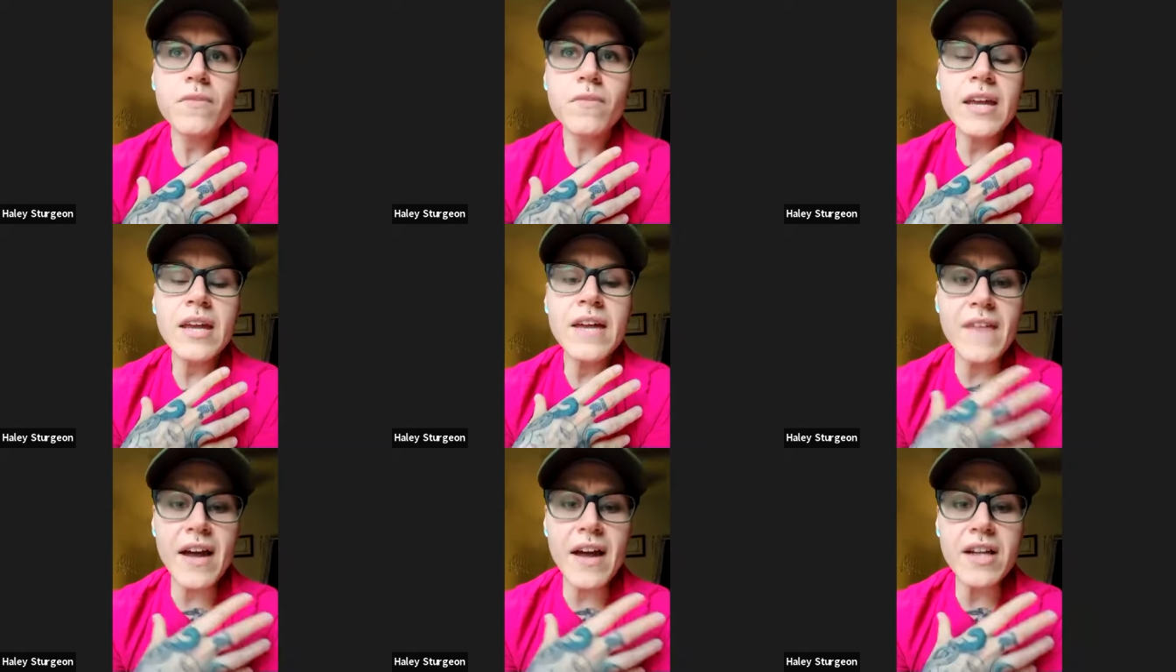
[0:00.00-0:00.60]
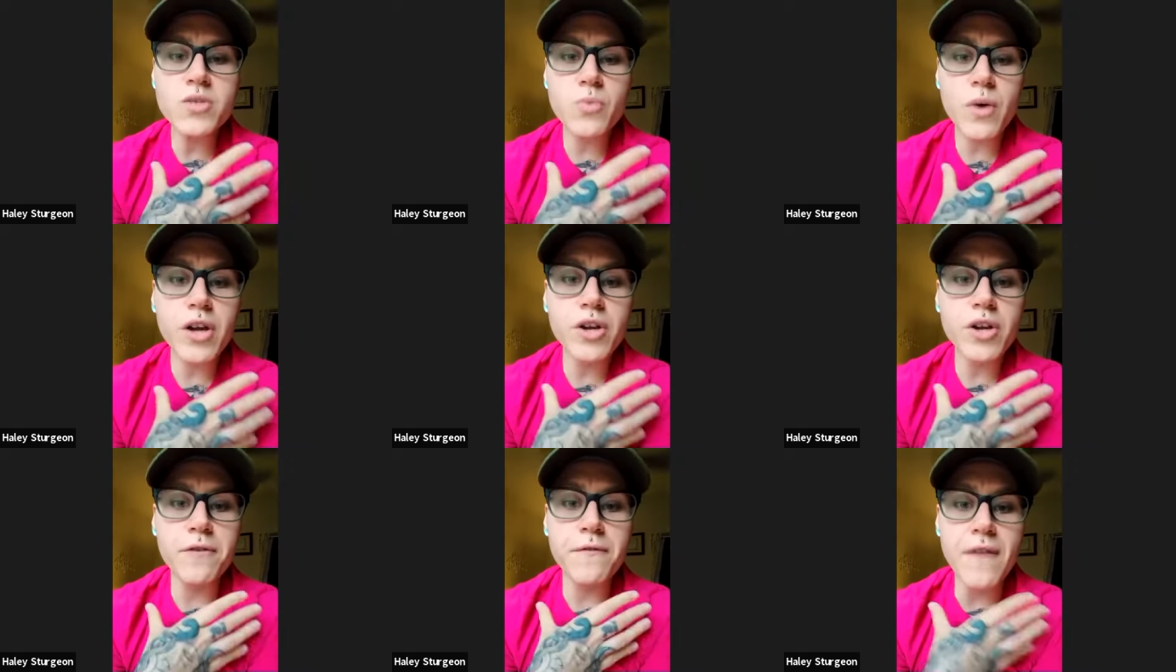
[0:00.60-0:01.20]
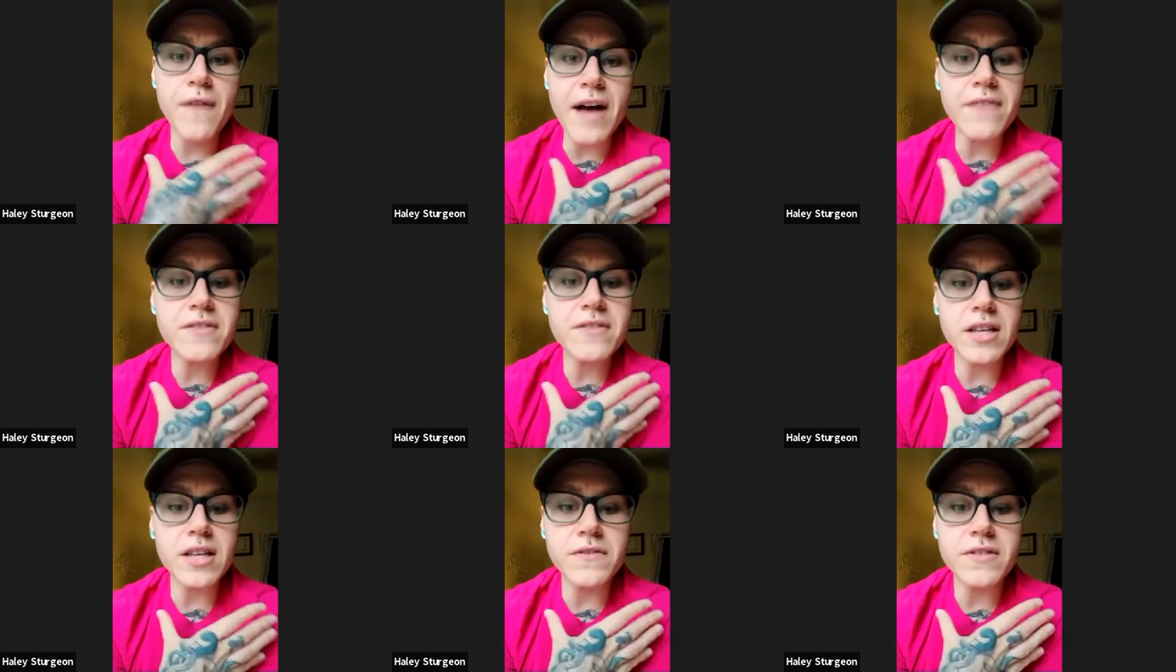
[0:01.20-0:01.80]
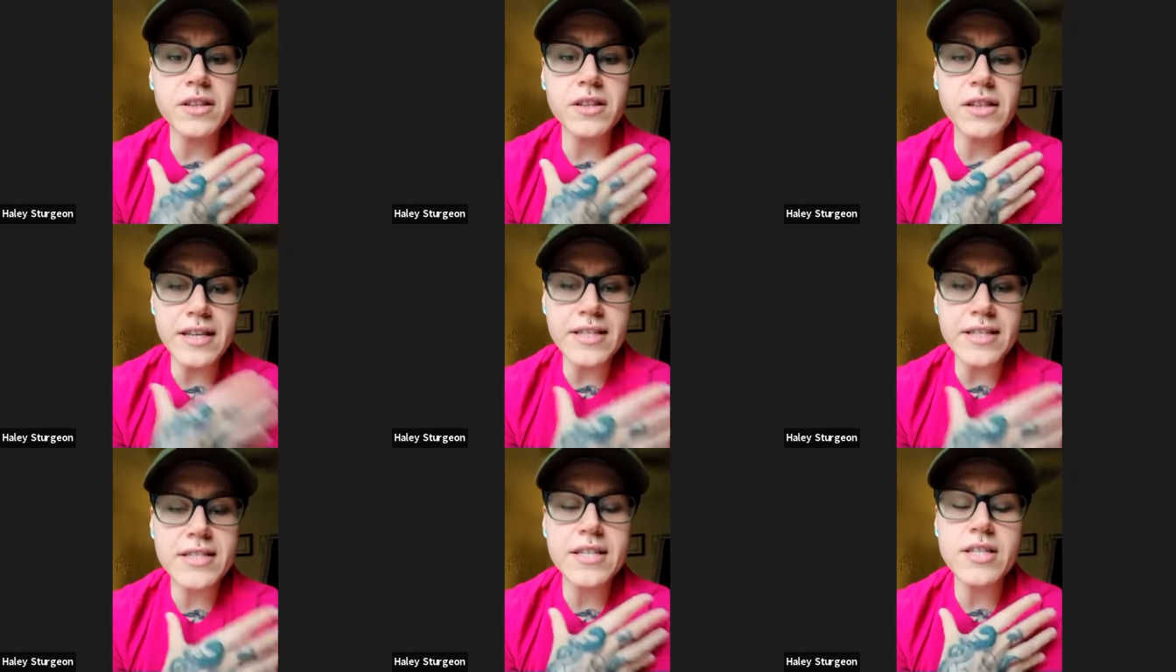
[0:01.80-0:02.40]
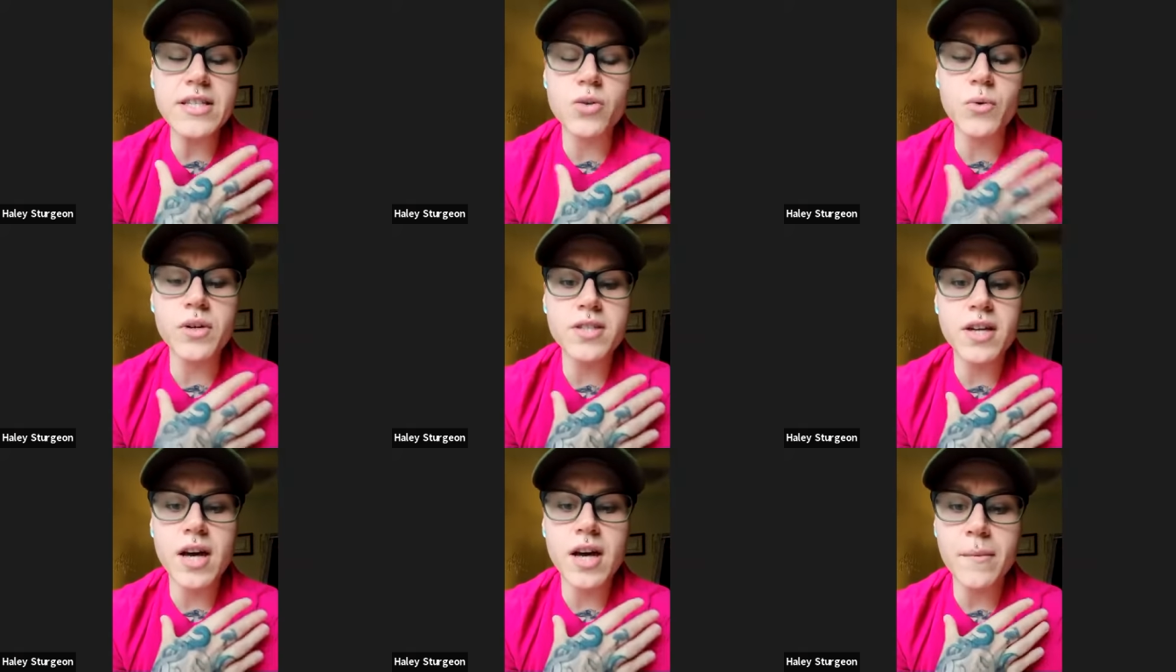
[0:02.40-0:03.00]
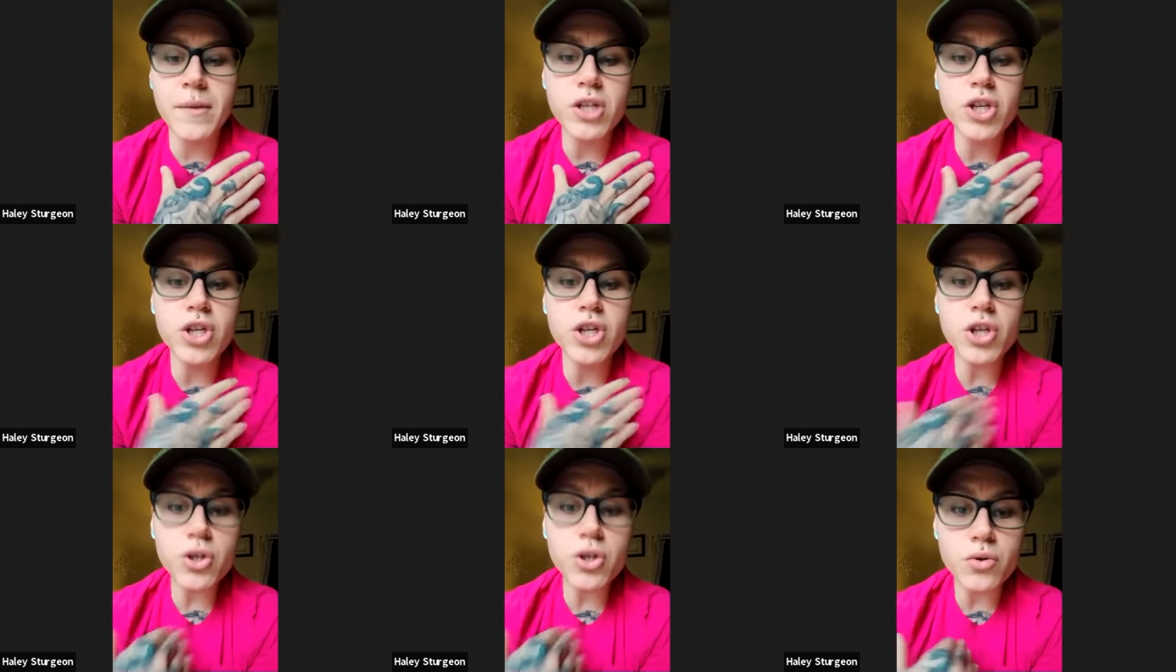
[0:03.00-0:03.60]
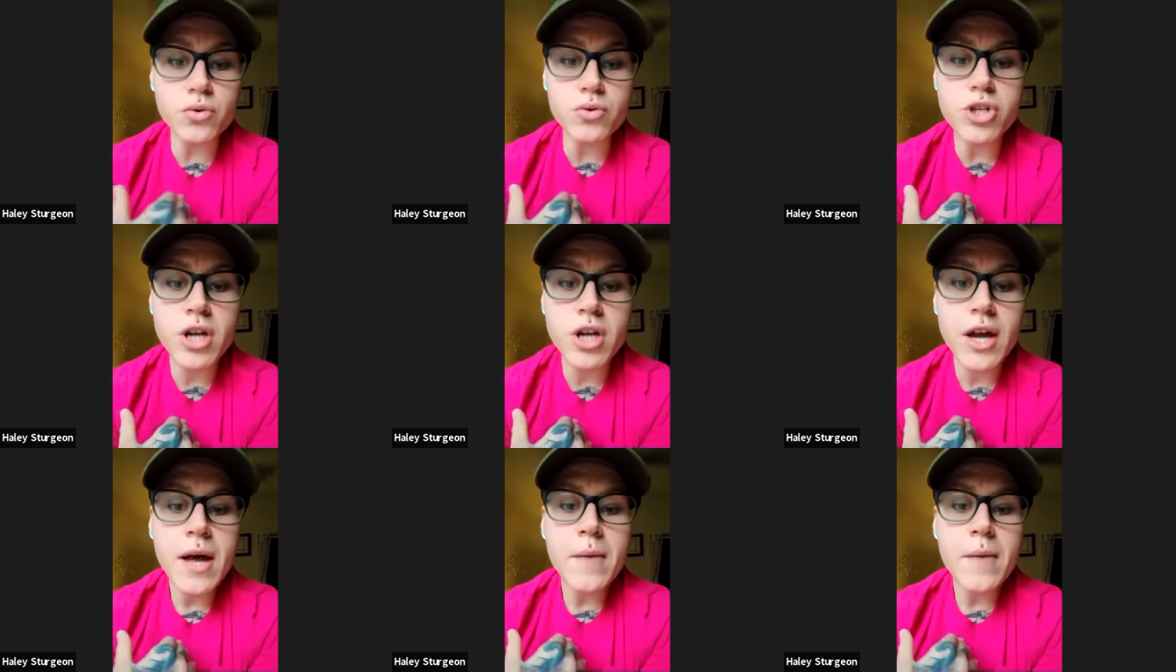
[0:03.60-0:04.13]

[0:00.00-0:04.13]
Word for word: and that is where your fives list, list is going to come in huge